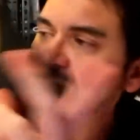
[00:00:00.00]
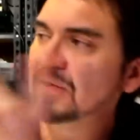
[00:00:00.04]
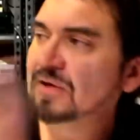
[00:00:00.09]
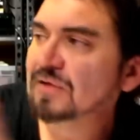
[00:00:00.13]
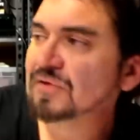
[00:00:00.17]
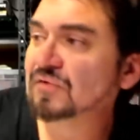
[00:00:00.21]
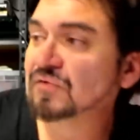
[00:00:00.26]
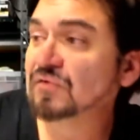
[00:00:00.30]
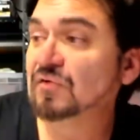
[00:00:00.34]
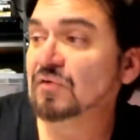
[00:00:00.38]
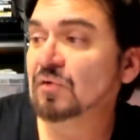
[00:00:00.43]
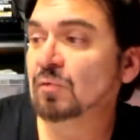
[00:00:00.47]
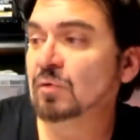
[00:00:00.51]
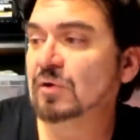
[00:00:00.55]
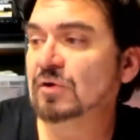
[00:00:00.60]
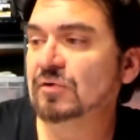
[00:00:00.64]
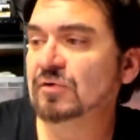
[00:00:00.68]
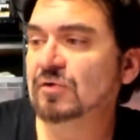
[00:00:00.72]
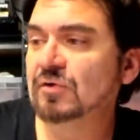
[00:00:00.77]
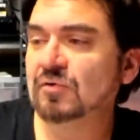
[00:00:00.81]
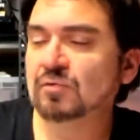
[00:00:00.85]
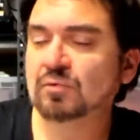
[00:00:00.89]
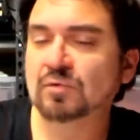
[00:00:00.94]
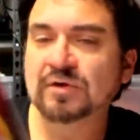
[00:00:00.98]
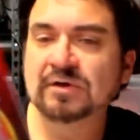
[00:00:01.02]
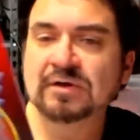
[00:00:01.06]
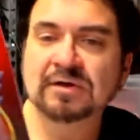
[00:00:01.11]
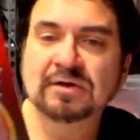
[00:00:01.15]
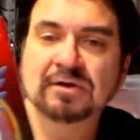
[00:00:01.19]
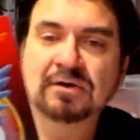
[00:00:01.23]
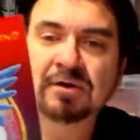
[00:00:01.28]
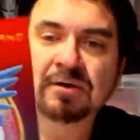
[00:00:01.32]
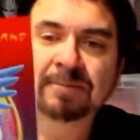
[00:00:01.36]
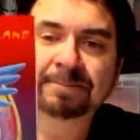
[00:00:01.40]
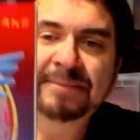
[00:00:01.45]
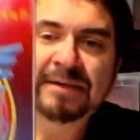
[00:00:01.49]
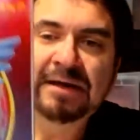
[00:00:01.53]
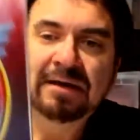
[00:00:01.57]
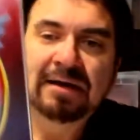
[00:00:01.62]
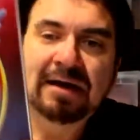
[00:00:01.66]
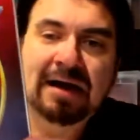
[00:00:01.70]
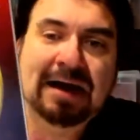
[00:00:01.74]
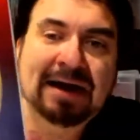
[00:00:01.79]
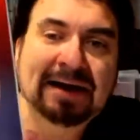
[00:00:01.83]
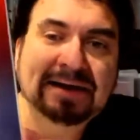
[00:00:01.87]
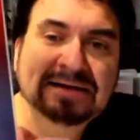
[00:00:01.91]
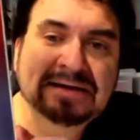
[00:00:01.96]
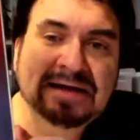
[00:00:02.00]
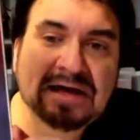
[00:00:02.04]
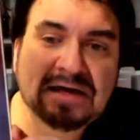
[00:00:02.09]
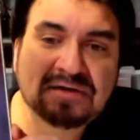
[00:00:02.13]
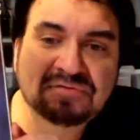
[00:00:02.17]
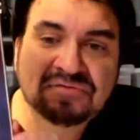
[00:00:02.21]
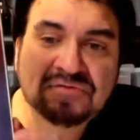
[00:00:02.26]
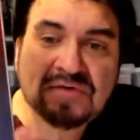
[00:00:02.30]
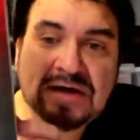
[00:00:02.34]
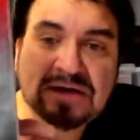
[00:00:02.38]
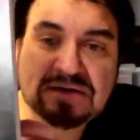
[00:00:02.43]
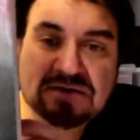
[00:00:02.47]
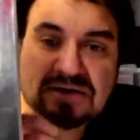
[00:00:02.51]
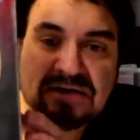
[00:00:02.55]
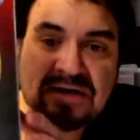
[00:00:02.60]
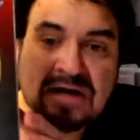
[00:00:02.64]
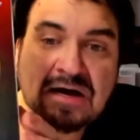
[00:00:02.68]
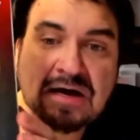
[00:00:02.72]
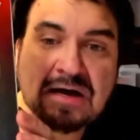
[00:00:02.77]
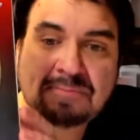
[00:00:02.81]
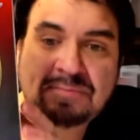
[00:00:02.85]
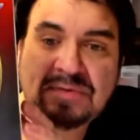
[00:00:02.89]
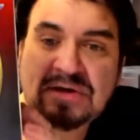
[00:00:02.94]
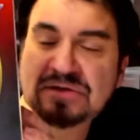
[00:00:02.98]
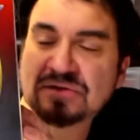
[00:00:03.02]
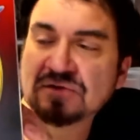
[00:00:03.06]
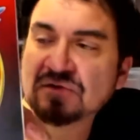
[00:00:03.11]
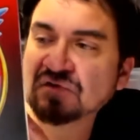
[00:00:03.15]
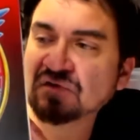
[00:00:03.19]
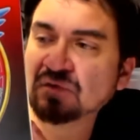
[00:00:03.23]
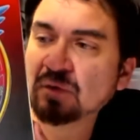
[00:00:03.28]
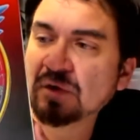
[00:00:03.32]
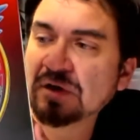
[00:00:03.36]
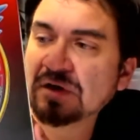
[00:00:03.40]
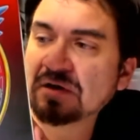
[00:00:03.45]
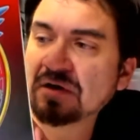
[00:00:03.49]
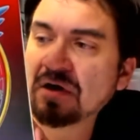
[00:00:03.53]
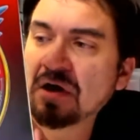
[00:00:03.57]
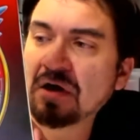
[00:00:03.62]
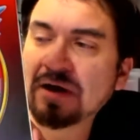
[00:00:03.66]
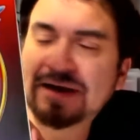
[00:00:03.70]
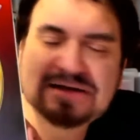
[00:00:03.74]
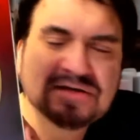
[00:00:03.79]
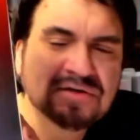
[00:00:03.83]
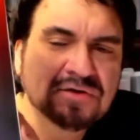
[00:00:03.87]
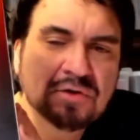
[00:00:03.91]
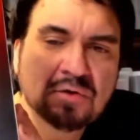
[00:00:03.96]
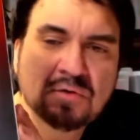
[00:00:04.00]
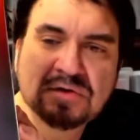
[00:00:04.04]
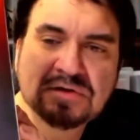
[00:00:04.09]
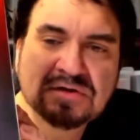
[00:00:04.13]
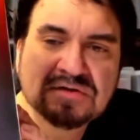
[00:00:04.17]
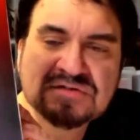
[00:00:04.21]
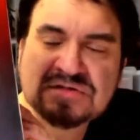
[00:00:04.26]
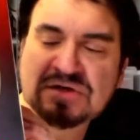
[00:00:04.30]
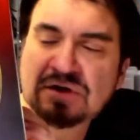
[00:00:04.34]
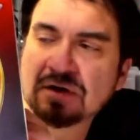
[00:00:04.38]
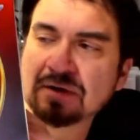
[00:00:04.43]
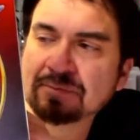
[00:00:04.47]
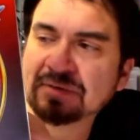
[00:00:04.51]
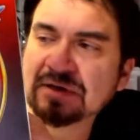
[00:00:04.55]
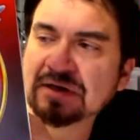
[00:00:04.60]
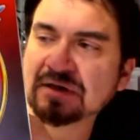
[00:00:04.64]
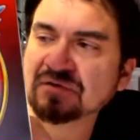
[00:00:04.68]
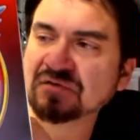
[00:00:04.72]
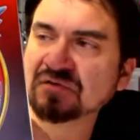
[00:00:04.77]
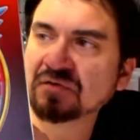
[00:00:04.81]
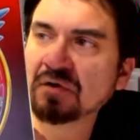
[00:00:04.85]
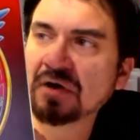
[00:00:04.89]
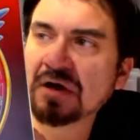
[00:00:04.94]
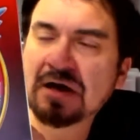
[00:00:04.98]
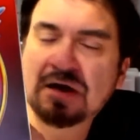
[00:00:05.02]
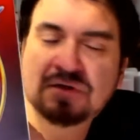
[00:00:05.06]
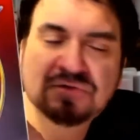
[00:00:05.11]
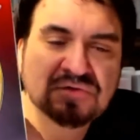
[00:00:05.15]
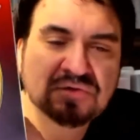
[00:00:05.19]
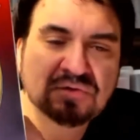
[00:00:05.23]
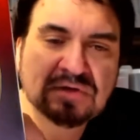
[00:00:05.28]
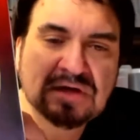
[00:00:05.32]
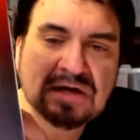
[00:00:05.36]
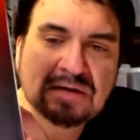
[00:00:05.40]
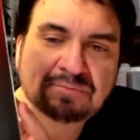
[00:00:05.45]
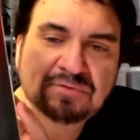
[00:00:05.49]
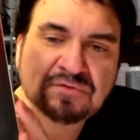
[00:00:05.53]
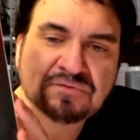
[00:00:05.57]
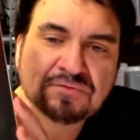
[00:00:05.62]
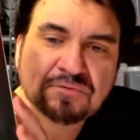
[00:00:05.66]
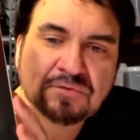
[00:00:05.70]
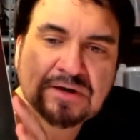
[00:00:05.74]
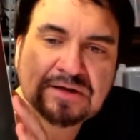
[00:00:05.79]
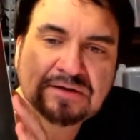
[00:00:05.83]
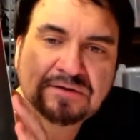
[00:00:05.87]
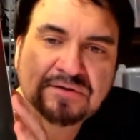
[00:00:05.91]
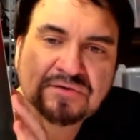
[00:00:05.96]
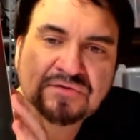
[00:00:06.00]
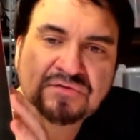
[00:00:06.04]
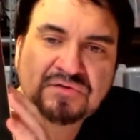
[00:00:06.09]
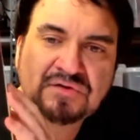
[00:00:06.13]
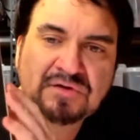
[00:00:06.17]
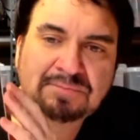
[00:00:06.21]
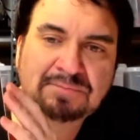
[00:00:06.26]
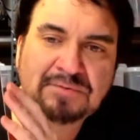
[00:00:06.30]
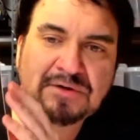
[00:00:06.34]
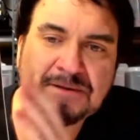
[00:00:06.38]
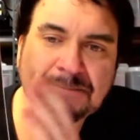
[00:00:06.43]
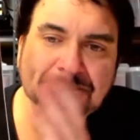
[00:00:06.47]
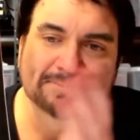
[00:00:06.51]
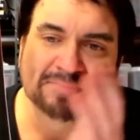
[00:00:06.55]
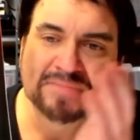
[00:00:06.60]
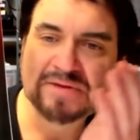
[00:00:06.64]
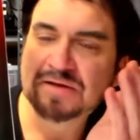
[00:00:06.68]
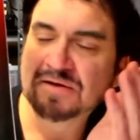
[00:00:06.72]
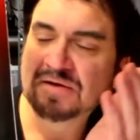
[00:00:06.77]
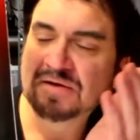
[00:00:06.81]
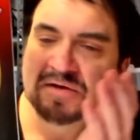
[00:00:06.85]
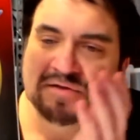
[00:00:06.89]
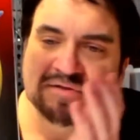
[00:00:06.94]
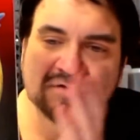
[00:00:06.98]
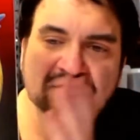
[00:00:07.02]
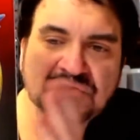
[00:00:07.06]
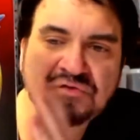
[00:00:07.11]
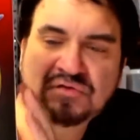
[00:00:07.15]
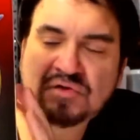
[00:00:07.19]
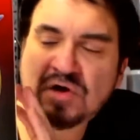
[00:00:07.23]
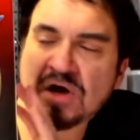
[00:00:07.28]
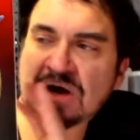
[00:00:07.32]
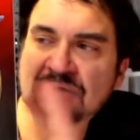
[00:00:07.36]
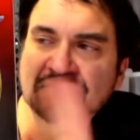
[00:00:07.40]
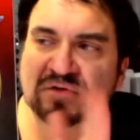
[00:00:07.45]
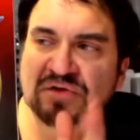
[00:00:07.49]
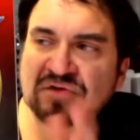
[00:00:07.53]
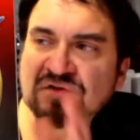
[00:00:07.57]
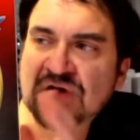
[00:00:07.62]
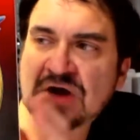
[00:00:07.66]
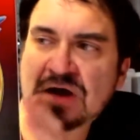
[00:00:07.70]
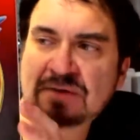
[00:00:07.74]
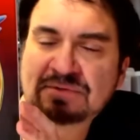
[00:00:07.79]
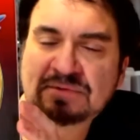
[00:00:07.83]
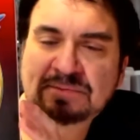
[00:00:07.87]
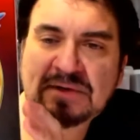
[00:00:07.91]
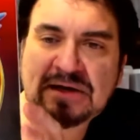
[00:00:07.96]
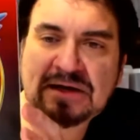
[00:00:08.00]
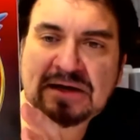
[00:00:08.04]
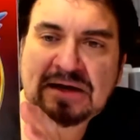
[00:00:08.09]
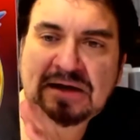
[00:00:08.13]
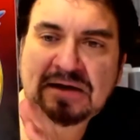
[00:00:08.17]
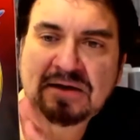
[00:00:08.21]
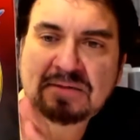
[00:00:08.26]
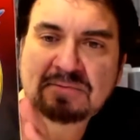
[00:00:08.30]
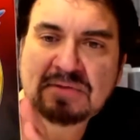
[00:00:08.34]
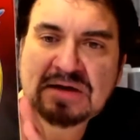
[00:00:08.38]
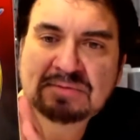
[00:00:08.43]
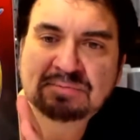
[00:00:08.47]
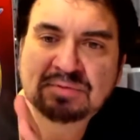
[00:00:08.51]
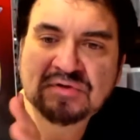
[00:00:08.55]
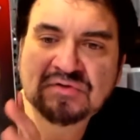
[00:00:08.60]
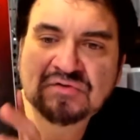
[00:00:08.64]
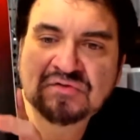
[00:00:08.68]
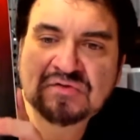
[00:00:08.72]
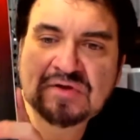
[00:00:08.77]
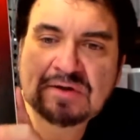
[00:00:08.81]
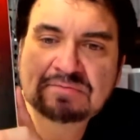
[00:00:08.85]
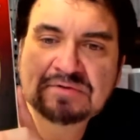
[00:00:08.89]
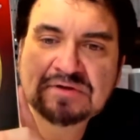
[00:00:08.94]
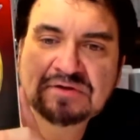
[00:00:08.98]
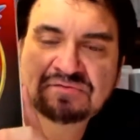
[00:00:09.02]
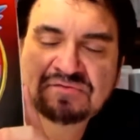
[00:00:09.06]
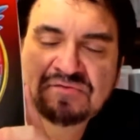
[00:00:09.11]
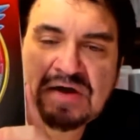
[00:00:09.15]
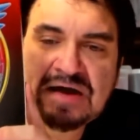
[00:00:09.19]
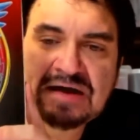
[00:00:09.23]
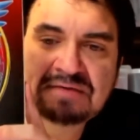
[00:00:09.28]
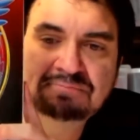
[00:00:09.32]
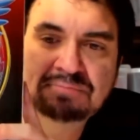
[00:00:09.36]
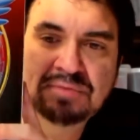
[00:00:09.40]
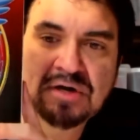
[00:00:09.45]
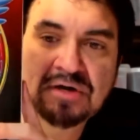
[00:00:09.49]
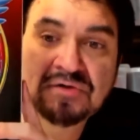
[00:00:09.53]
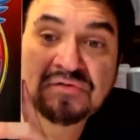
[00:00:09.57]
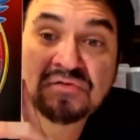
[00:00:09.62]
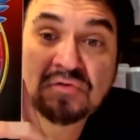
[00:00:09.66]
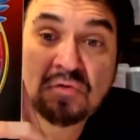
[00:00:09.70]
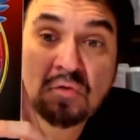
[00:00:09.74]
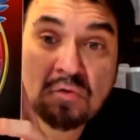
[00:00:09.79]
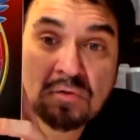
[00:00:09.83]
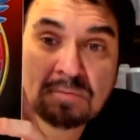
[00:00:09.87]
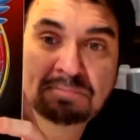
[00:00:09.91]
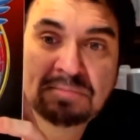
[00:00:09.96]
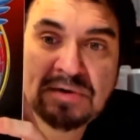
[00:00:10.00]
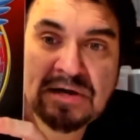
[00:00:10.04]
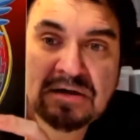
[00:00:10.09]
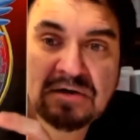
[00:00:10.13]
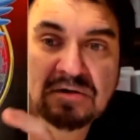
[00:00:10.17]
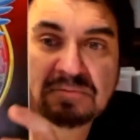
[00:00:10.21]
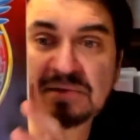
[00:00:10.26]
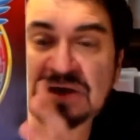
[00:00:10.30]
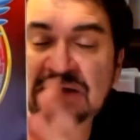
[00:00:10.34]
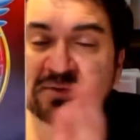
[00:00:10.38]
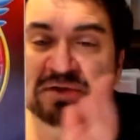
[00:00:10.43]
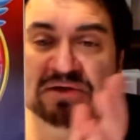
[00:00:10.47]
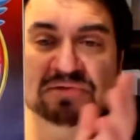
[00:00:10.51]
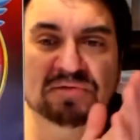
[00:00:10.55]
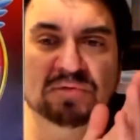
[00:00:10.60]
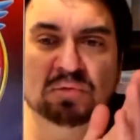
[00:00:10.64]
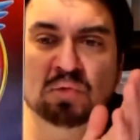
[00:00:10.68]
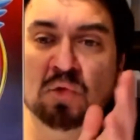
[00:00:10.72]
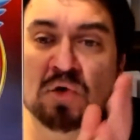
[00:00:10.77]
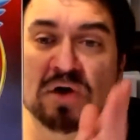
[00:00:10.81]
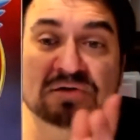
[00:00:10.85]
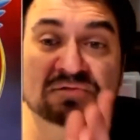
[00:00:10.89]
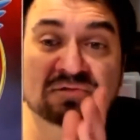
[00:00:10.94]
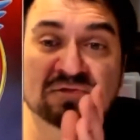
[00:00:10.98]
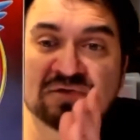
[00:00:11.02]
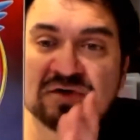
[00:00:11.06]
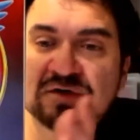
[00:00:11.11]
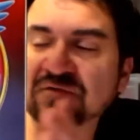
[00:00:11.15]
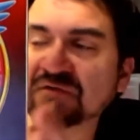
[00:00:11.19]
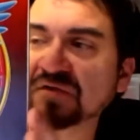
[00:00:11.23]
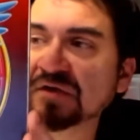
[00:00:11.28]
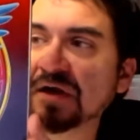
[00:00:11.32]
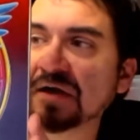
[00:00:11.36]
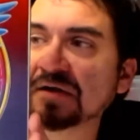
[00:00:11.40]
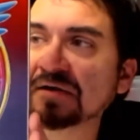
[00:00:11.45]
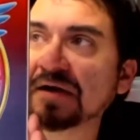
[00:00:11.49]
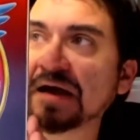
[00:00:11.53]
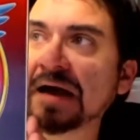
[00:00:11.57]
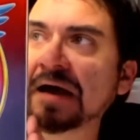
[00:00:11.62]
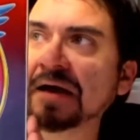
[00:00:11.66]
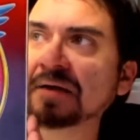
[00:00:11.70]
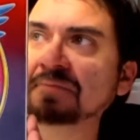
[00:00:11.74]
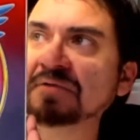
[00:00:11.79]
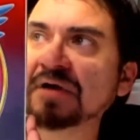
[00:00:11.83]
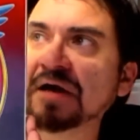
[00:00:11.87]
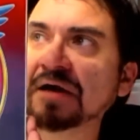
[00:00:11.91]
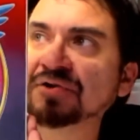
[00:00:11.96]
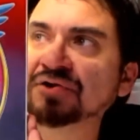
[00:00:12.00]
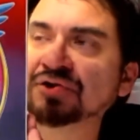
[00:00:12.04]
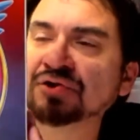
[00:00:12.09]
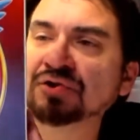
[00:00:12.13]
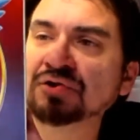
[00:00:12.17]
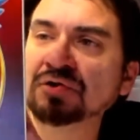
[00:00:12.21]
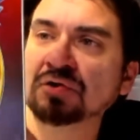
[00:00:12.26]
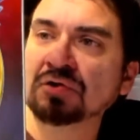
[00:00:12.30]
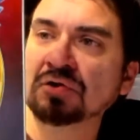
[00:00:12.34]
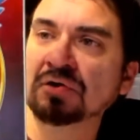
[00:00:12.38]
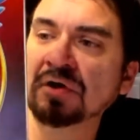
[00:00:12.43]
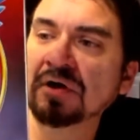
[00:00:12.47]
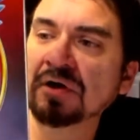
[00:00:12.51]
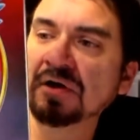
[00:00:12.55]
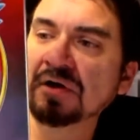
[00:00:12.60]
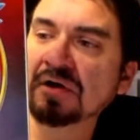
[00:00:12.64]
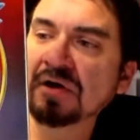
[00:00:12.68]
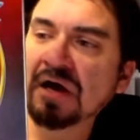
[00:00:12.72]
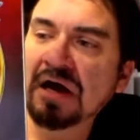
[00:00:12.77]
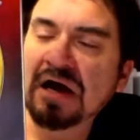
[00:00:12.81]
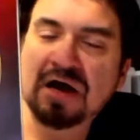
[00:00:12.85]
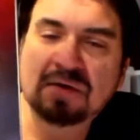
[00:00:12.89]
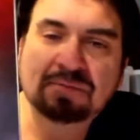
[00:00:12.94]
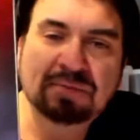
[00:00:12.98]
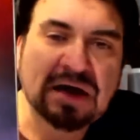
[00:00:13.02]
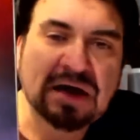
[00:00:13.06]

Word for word: This is a real good one here. I can't find a comp on this one at all. I didn't go into Terapeak, so I'll do that before I list it, but just off the top of my head, I might put 75 bucks or better, maybe even 150 on it. I'm not sure how